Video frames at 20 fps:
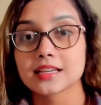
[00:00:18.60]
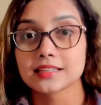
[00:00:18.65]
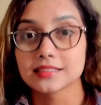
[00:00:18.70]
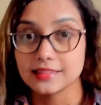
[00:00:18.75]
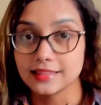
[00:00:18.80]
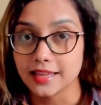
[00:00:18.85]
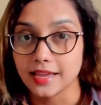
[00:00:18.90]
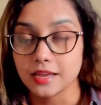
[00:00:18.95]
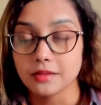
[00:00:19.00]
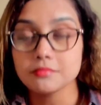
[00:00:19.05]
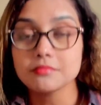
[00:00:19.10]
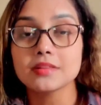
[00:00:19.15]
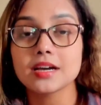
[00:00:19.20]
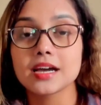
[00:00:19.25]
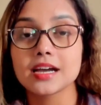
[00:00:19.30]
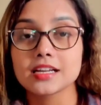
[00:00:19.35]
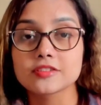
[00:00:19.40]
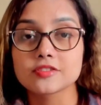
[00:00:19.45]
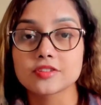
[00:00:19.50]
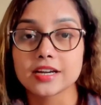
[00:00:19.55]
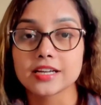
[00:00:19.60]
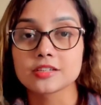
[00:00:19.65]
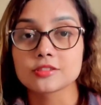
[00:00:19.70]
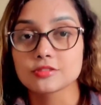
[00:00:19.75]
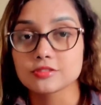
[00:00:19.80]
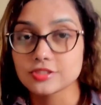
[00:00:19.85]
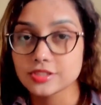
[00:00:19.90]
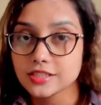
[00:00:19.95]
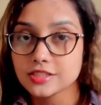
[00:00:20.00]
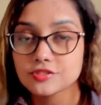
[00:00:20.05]
them. I try to
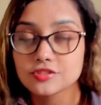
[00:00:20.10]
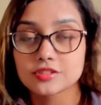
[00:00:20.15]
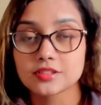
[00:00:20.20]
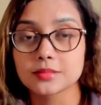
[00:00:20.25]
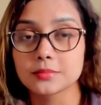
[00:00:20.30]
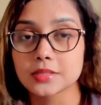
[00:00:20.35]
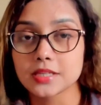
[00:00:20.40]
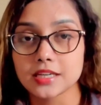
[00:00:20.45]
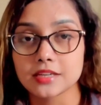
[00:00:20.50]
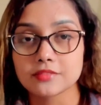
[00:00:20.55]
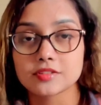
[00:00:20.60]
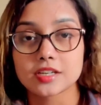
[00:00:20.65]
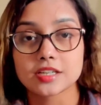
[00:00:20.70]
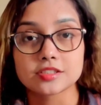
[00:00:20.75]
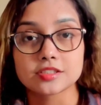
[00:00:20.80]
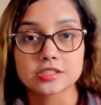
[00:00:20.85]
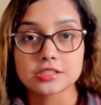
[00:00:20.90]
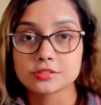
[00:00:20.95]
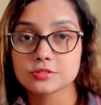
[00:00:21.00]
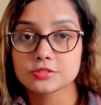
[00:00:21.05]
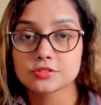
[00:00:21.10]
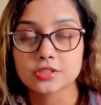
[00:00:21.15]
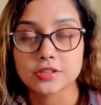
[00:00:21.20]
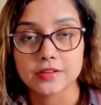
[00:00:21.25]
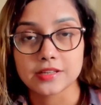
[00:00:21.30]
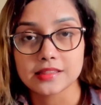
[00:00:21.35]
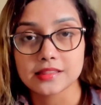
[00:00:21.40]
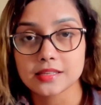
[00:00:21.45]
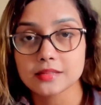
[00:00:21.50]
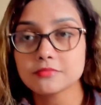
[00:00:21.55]
change their behavior. I try to
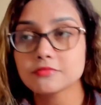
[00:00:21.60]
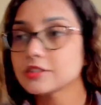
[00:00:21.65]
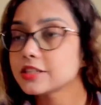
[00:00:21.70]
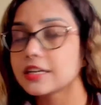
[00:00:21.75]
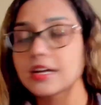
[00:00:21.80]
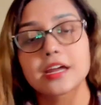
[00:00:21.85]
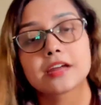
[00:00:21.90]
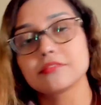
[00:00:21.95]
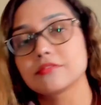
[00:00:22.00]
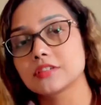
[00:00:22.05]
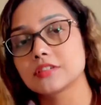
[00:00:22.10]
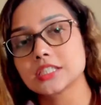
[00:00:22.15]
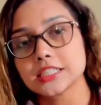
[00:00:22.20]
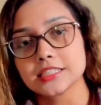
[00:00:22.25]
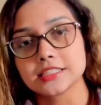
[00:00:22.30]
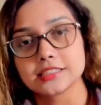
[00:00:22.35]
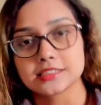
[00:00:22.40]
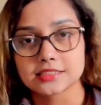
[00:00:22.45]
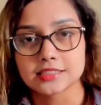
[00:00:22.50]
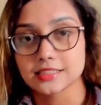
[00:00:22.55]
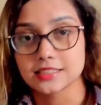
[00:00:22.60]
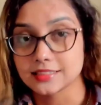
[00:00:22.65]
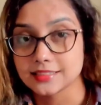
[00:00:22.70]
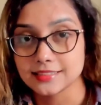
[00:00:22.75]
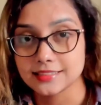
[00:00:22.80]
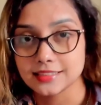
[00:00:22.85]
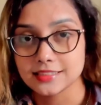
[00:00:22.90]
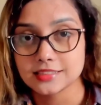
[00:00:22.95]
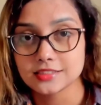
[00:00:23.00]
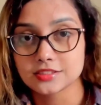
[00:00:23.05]
train them, whatever it is that they
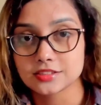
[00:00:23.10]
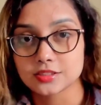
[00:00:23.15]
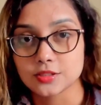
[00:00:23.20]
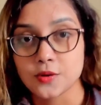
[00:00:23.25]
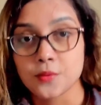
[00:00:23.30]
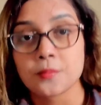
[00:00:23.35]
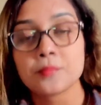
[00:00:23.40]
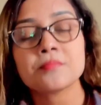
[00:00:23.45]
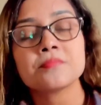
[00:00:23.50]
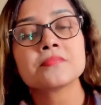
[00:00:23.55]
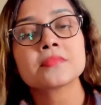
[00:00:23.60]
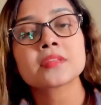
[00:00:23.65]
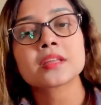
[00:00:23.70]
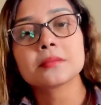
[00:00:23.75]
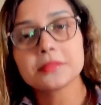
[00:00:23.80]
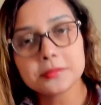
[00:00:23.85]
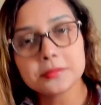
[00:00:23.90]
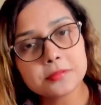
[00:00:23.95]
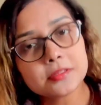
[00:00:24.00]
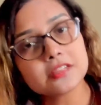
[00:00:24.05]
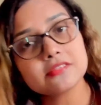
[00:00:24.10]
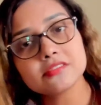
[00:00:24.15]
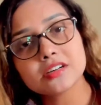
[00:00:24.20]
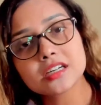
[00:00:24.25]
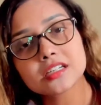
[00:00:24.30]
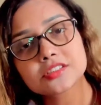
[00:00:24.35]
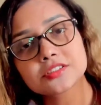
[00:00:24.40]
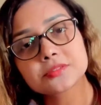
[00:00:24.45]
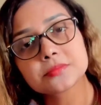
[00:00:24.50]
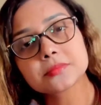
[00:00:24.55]
need. So, people have
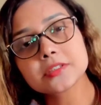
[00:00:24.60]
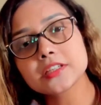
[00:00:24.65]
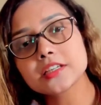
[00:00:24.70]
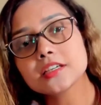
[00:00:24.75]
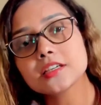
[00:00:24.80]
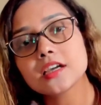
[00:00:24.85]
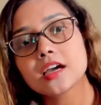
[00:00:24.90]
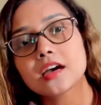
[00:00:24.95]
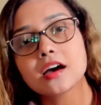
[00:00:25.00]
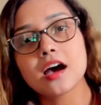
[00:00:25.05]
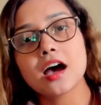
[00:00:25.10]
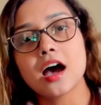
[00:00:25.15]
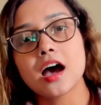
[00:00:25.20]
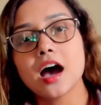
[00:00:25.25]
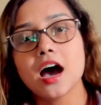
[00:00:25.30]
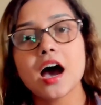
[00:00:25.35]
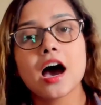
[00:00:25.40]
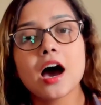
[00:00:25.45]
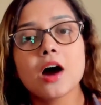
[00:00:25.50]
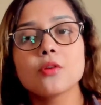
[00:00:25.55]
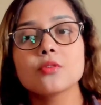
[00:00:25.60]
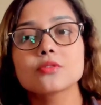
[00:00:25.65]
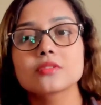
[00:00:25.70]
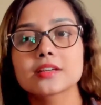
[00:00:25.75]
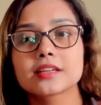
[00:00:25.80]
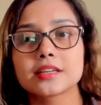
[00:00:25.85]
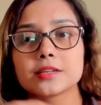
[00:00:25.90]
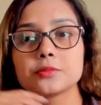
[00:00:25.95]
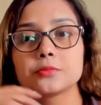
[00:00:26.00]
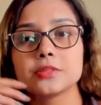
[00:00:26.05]
asked me, how
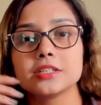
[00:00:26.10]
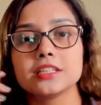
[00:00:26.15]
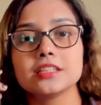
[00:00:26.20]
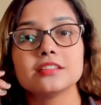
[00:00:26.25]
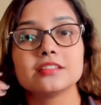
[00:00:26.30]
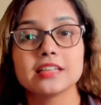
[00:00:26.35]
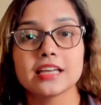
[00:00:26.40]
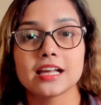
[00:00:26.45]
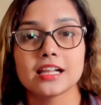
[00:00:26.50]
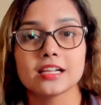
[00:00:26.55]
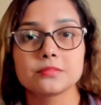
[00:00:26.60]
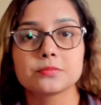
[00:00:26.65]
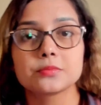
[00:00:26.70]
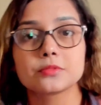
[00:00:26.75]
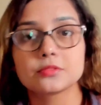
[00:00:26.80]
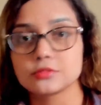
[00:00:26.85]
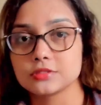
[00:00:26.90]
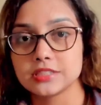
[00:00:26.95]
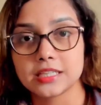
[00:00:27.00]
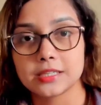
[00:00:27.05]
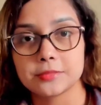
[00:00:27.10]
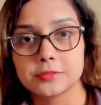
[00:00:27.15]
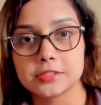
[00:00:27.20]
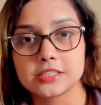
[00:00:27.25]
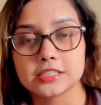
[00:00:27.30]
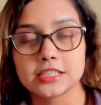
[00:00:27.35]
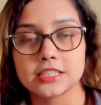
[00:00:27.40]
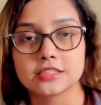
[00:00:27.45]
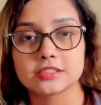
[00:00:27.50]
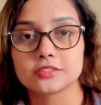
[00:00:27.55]
can we help
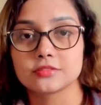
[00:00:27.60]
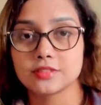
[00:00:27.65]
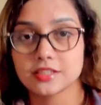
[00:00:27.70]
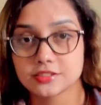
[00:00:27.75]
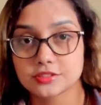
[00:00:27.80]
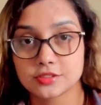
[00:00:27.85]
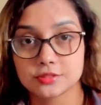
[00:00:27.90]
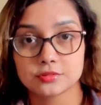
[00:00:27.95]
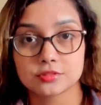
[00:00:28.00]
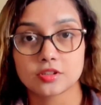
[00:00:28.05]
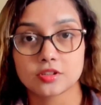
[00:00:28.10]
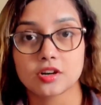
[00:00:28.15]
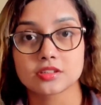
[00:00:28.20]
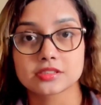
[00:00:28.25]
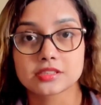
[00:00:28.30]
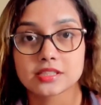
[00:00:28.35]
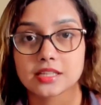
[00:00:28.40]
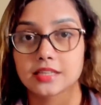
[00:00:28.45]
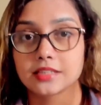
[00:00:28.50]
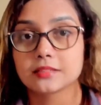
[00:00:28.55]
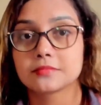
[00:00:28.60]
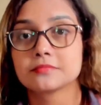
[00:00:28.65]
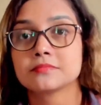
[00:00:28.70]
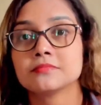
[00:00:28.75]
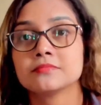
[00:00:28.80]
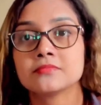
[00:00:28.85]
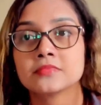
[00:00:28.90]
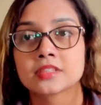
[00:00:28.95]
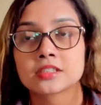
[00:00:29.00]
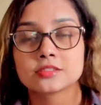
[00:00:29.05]
rehabilitate rescue dogs? Like
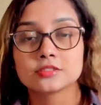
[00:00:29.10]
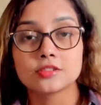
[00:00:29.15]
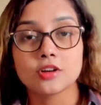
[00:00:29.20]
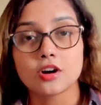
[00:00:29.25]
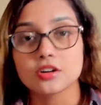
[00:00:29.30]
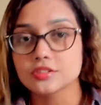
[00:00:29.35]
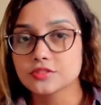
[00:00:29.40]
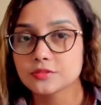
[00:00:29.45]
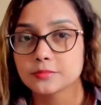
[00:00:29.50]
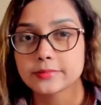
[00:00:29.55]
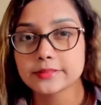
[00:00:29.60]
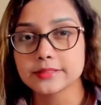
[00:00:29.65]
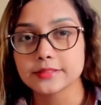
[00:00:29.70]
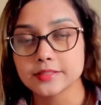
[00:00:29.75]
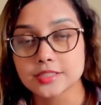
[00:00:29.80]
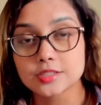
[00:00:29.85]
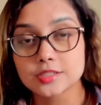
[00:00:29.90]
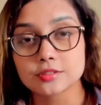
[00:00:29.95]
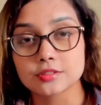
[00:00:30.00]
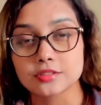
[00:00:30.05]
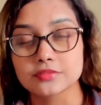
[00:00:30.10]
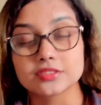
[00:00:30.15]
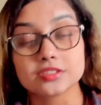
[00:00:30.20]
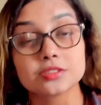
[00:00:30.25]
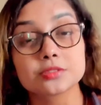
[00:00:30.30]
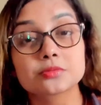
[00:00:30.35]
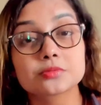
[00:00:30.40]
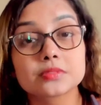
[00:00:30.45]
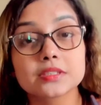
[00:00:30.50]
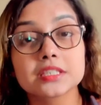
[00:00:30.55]
dogs who've been rescued off the
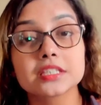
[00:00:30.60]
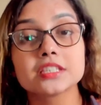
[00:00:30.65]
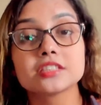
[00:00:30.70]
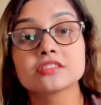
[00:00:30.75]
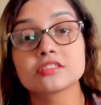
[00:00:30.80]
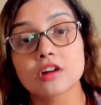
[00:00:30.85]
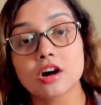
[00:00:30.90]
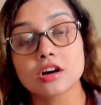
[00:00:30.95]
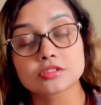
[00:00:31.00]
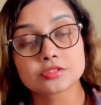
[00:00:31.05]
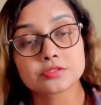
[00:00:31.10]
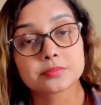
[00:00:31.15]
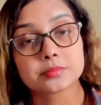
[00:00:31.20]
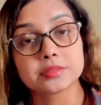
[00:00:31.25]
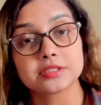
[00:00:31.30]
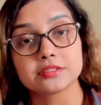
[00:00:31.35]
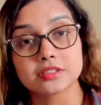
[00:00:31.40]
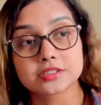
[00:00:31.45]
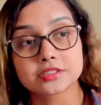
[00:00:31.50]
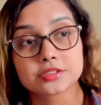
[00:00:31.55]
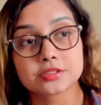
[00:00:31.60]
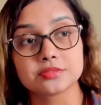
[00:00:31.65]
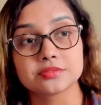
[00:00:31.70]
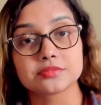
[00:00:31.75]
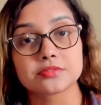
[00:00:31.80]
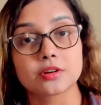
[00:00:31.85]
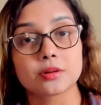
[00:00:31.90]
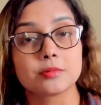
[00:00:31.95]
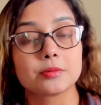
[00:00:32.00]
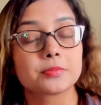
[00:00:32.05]
street, dogs who've been rescued
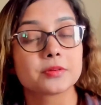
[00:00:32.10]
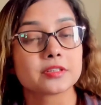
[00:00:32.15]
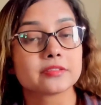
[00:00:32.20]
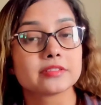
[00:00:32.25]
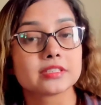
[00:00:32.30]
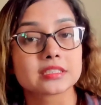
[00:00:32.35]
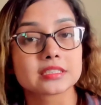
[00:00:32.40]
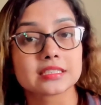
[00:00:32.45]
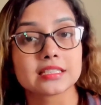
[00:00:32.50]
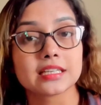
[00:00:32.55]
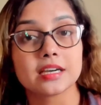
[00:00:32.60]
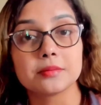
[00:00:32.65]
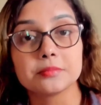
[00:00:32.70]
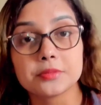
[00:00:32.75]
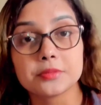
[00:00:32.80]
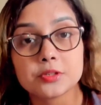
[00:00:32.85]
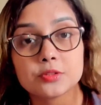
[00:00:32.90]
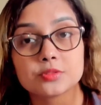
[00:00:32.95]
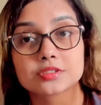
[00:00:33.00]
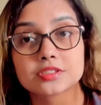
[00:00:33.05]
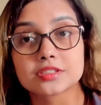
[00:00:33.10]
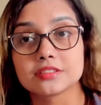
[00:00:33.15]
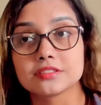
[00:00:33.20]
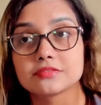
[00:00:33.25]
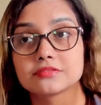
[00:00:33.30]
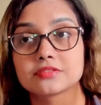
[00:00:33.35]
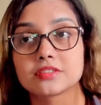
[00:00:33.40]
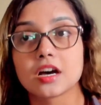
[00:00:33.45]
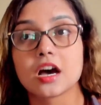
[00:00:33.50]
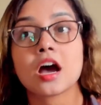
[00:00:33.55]
from a previously
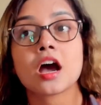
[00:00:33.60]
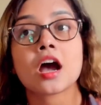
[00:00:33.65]
abusive a